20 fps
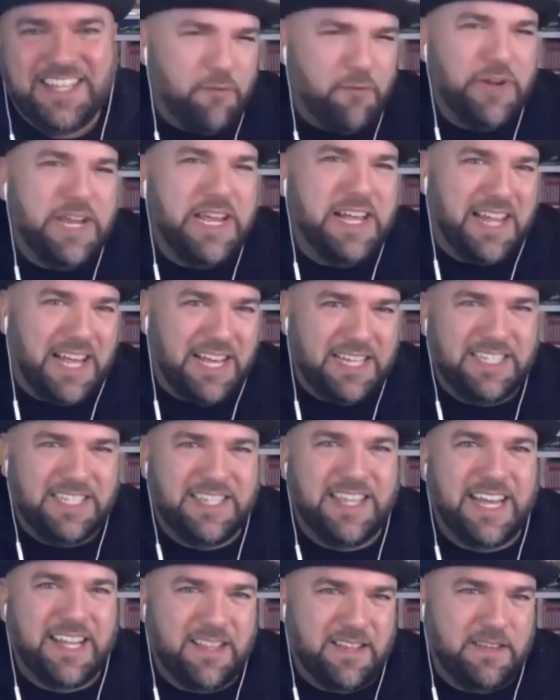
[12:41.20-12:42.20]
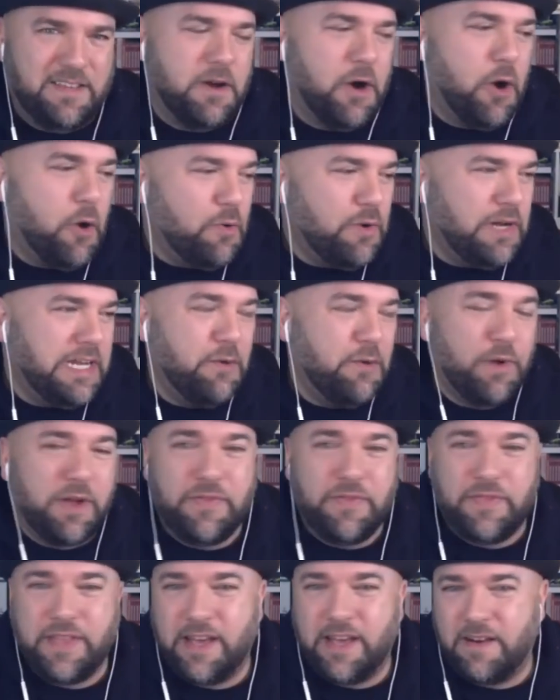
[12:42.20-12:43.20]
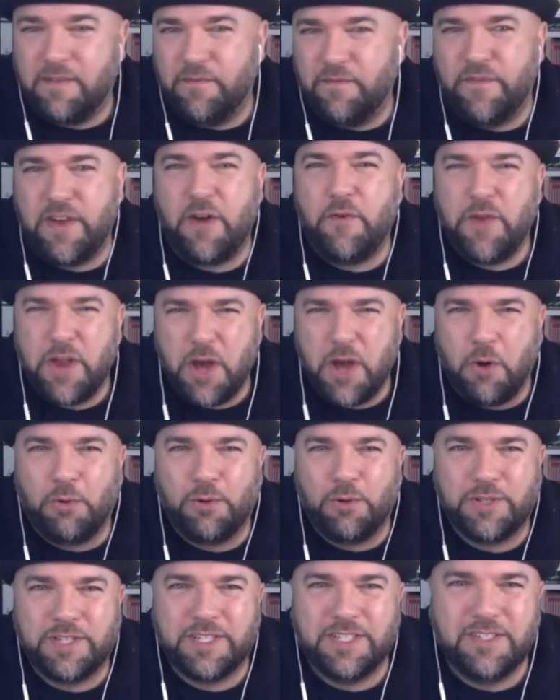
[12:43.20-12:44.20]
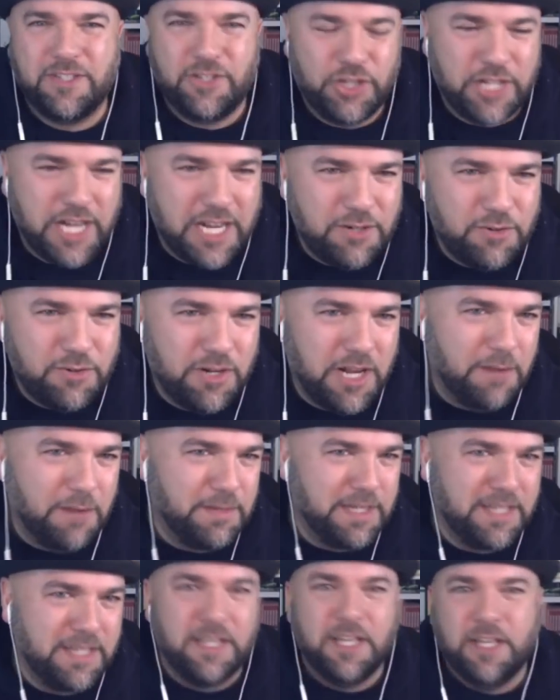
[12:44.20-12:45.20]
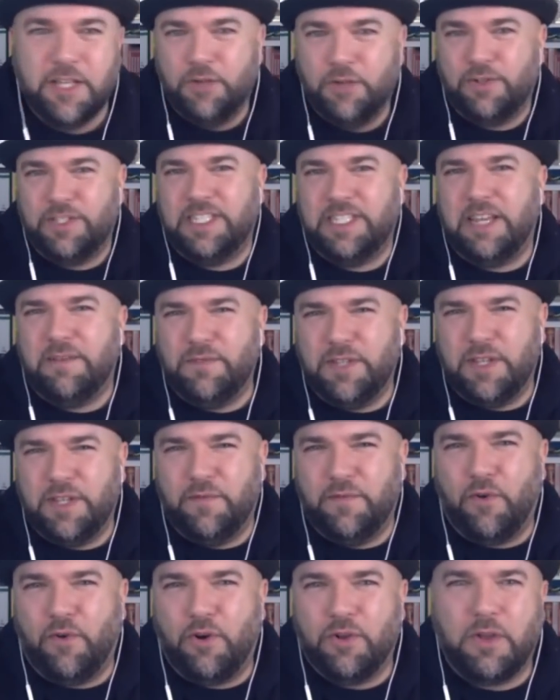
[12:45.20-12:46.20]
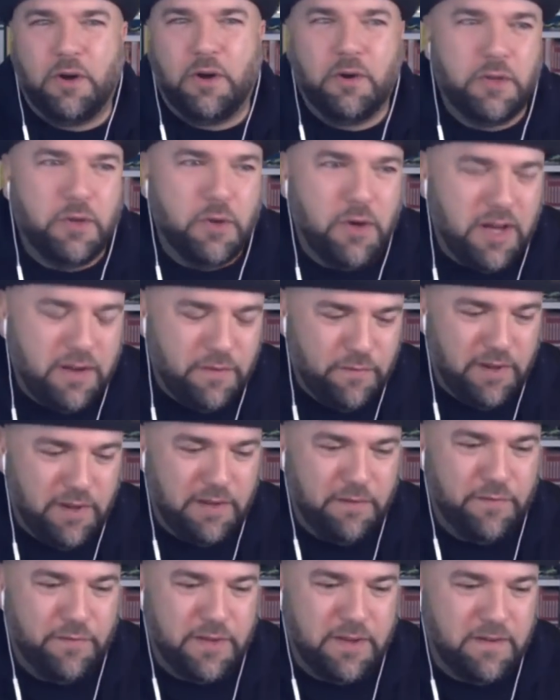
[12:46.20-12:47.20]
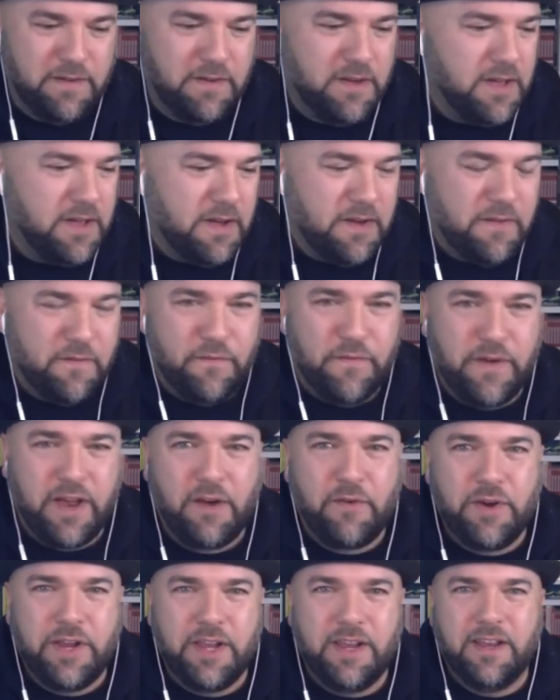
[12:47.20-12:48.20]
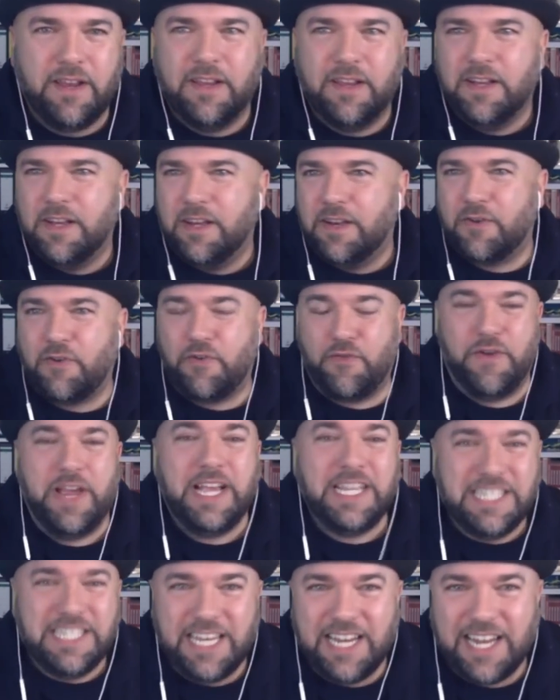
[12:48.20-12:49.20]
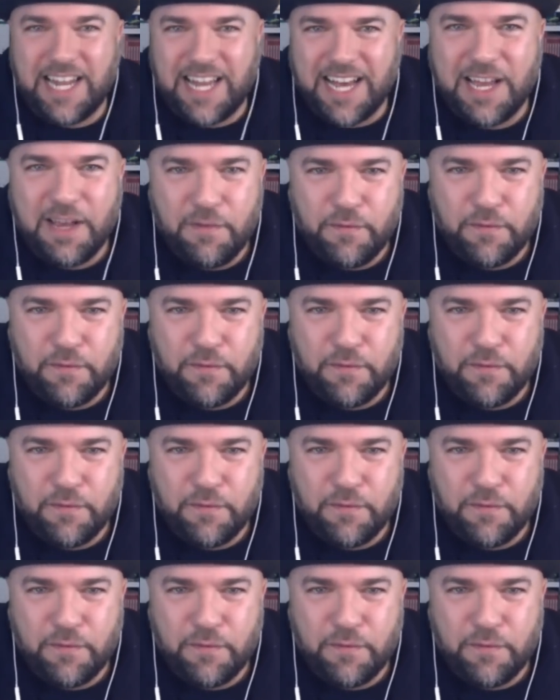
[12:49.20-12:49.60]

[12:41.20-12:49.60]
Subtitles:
realize that only when they are very old in general. I mean, you're 74 now, you have lived a very crazy life,